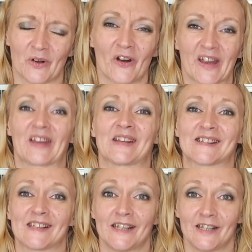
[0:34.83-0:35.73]
I can
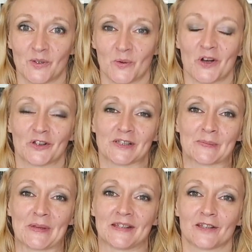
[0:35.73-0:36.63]
see the work that's
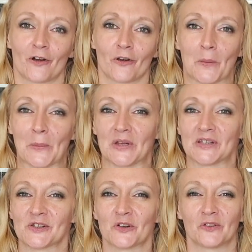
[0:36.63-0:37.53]
been done, but
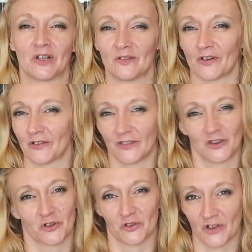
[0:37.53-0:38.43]
it's not really very
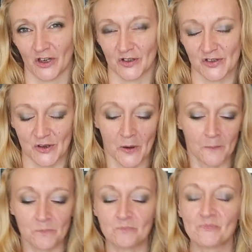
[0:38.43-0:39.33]
visual for use.
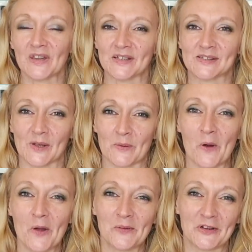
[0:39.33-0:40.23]
So
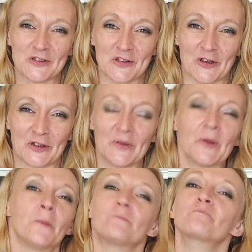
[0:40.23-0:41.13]
what I'm going to do
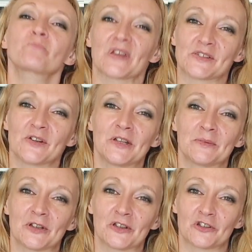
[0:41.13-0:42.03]
is I
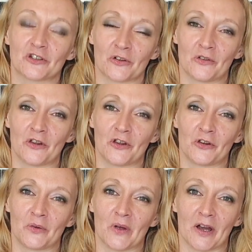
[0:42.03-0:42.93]
am going to show
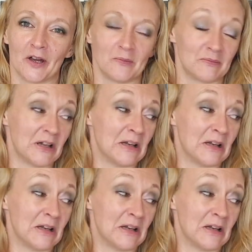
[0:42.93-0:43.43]
you a